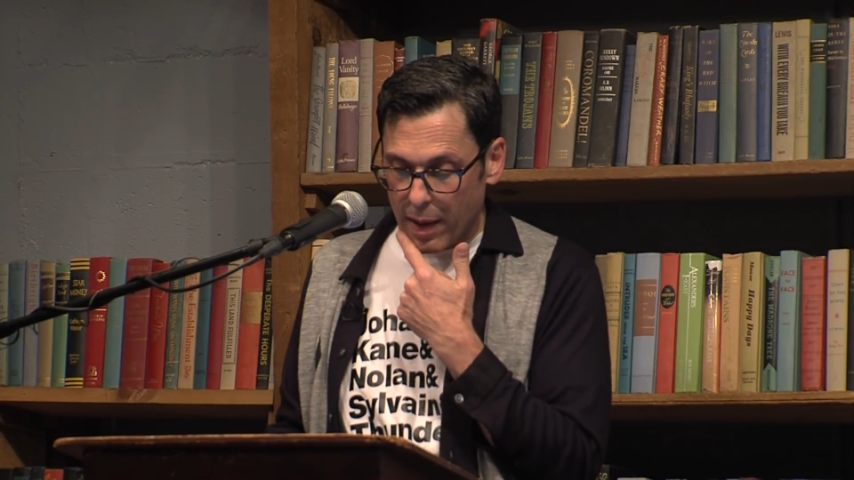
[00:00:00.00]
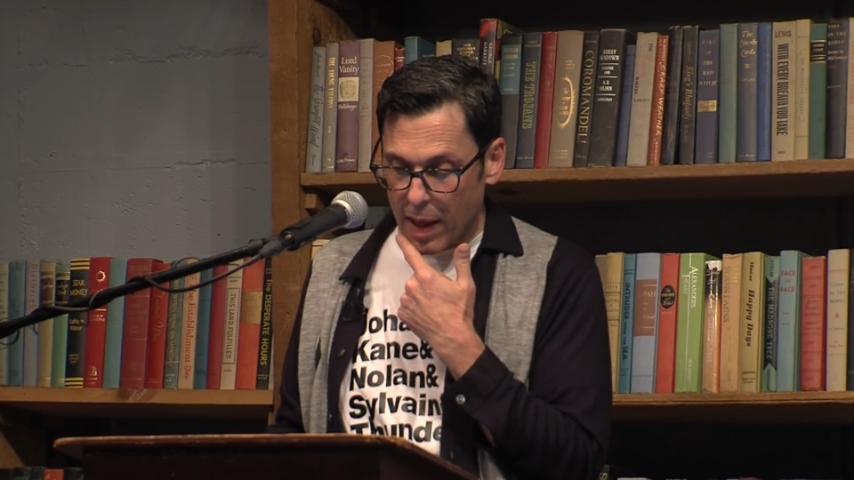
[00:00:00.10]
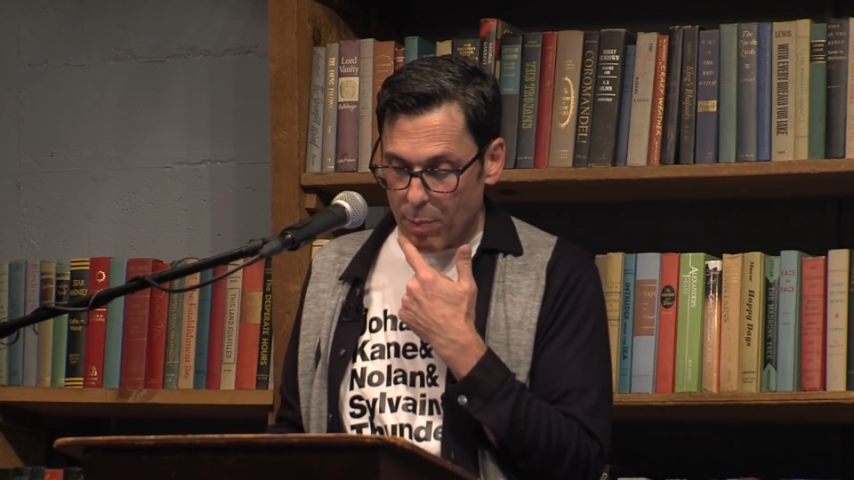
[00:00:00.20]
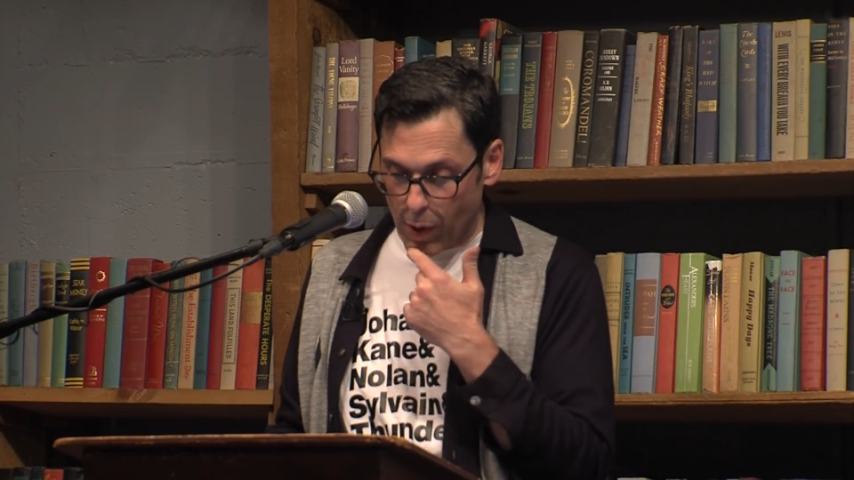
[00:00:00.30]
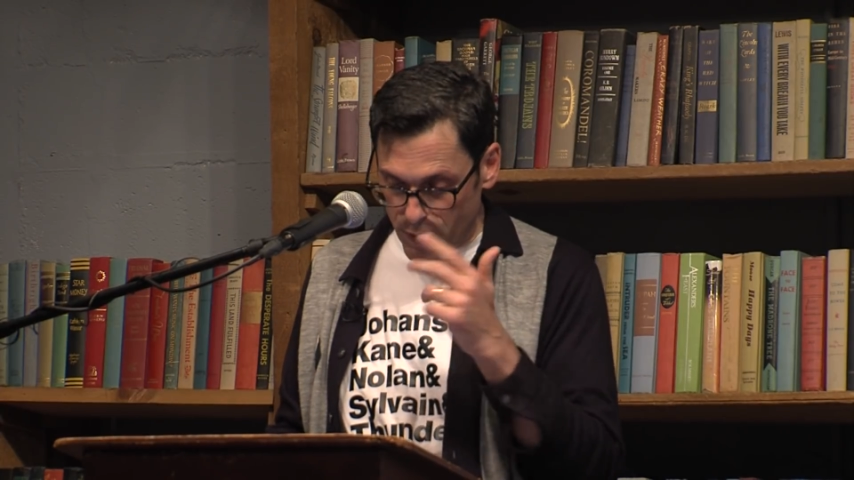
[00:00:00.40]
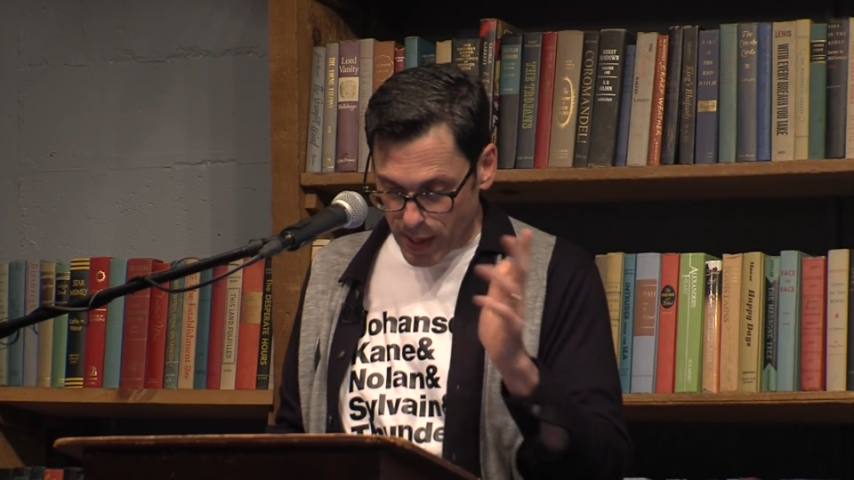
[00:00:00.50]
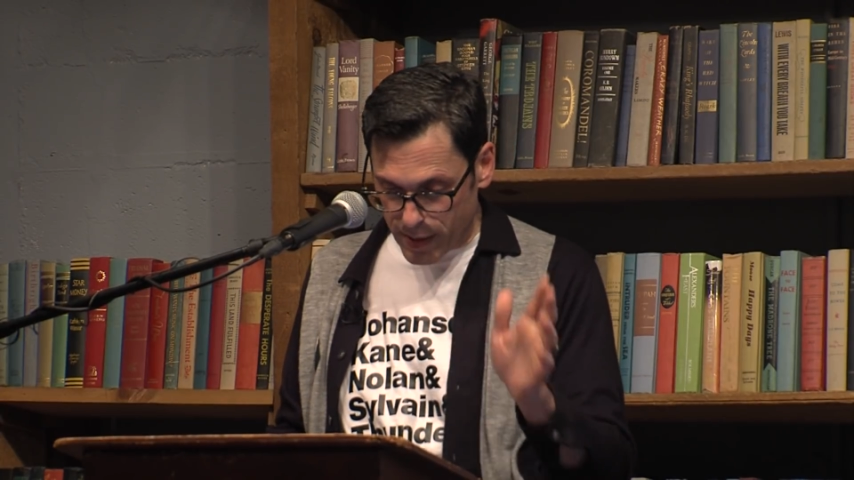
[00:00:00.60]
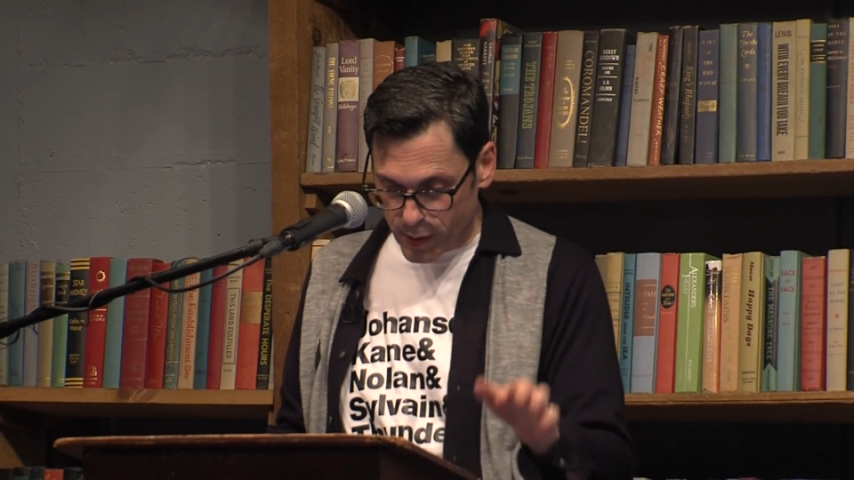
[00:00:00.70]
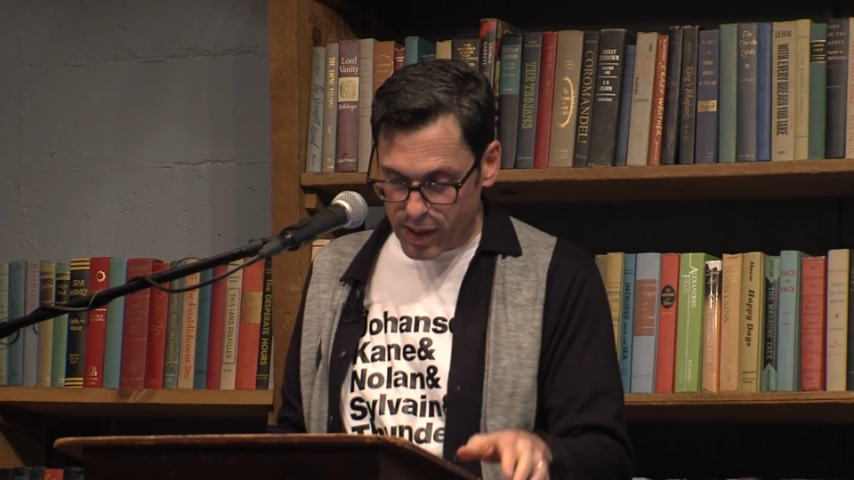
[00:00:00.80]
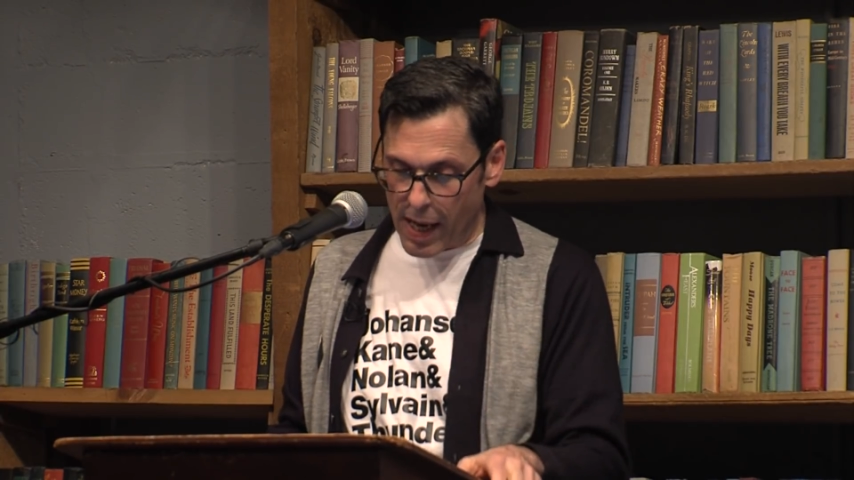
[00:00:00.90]
they both had
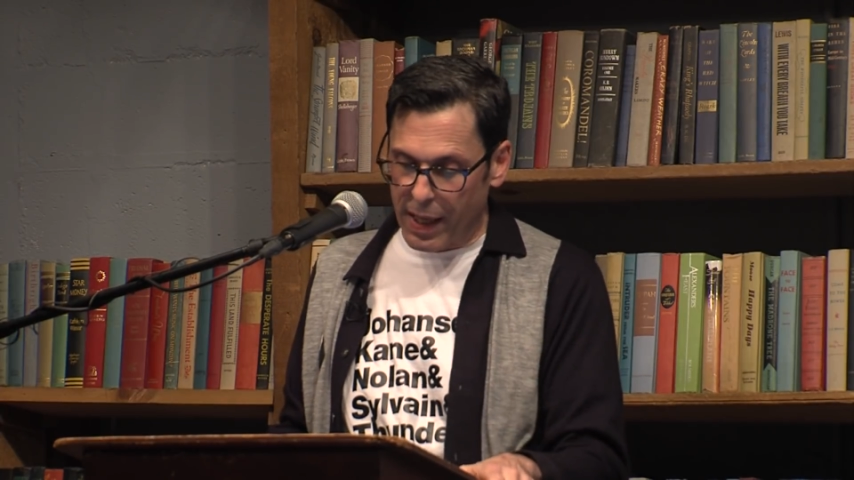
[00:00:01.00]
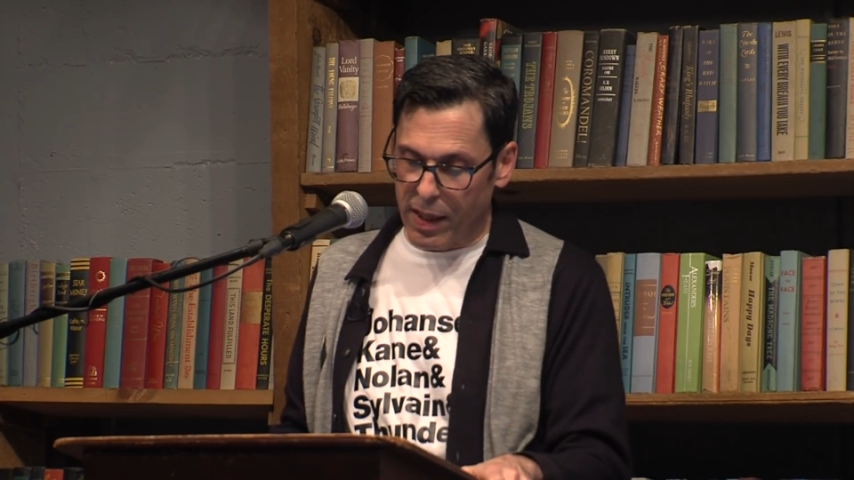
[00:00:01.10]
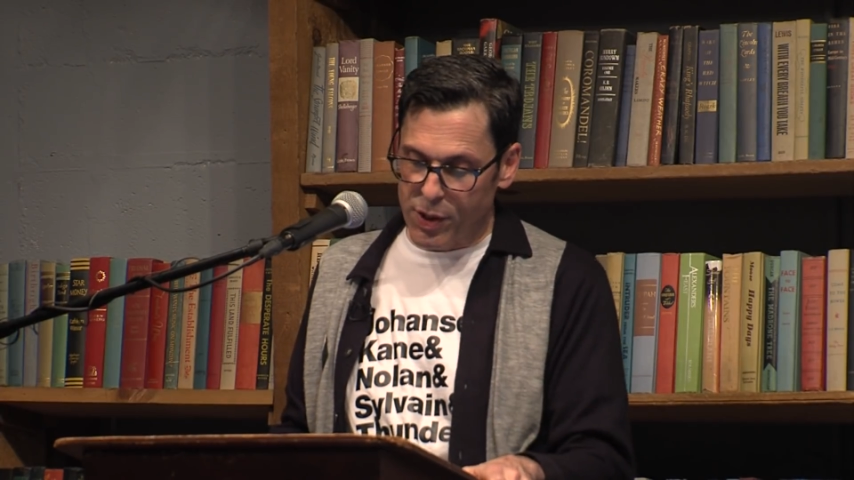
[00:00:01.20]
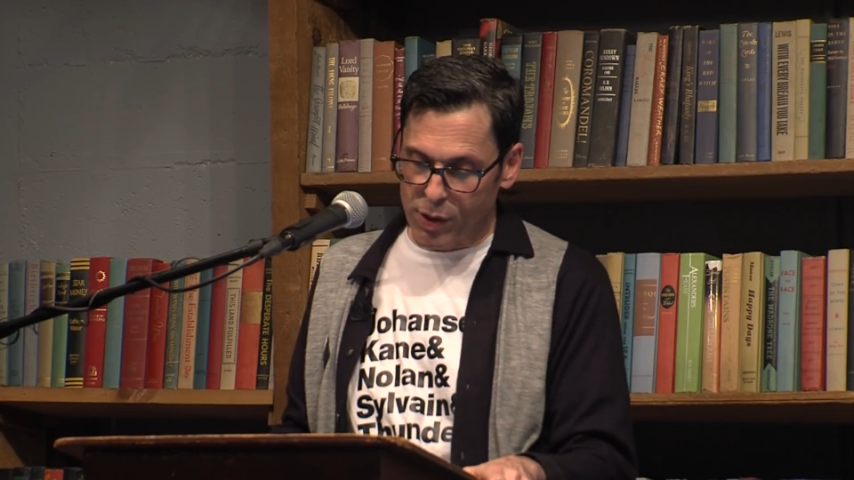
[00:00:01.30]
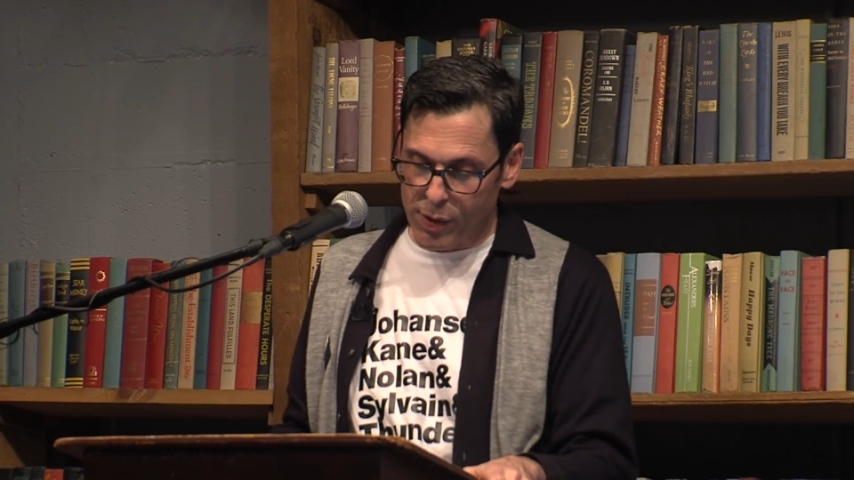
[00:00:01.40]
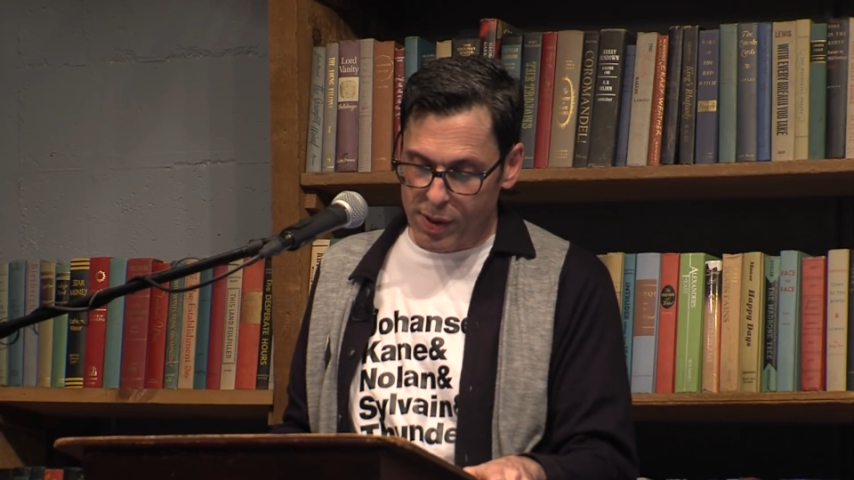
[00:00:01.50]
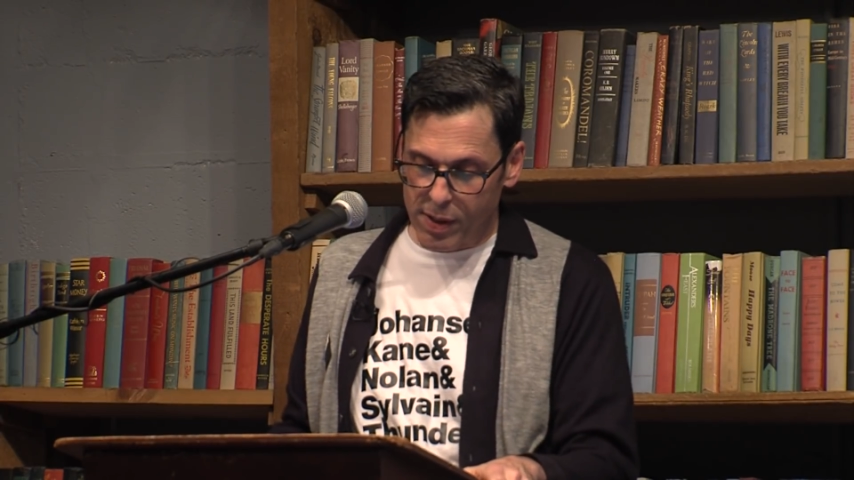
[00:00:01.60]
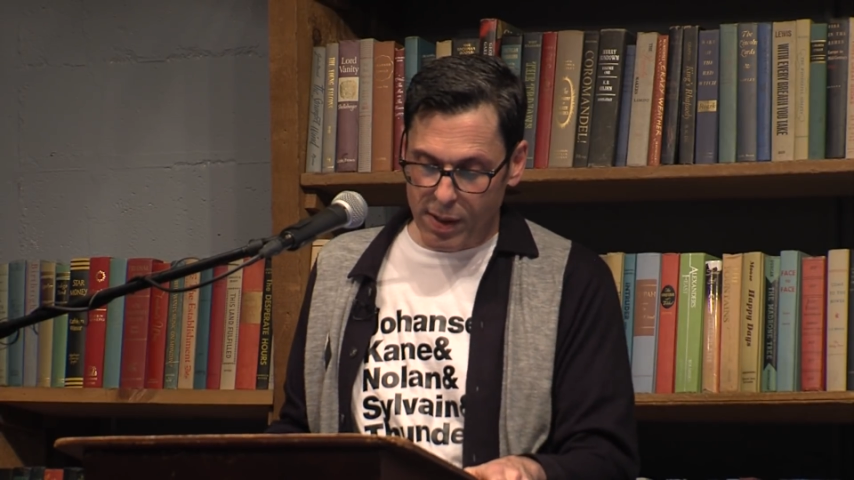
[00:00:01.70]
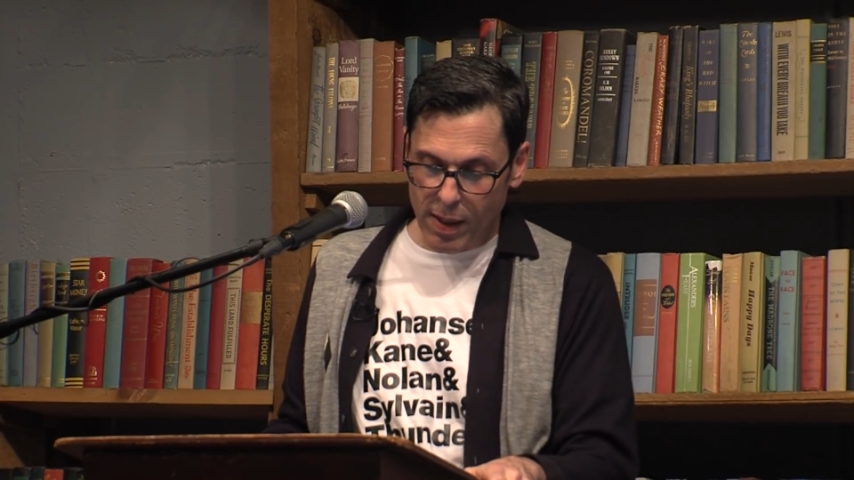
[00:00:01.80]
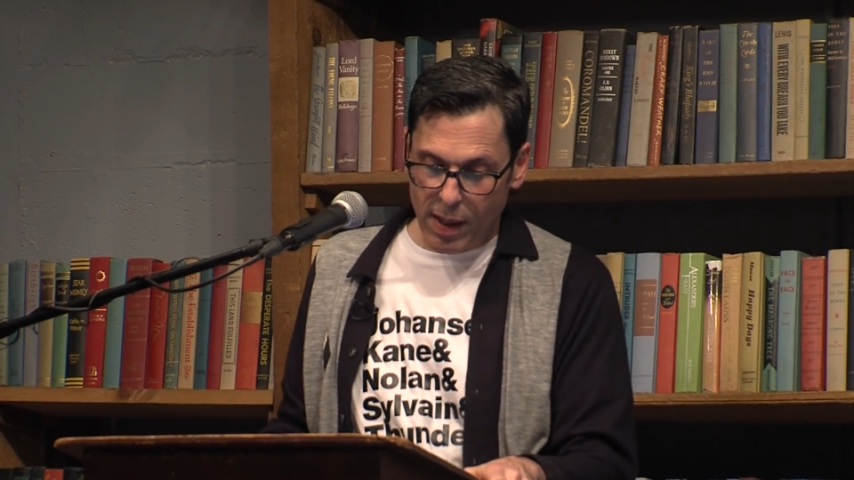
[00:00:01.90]
their sonic issues,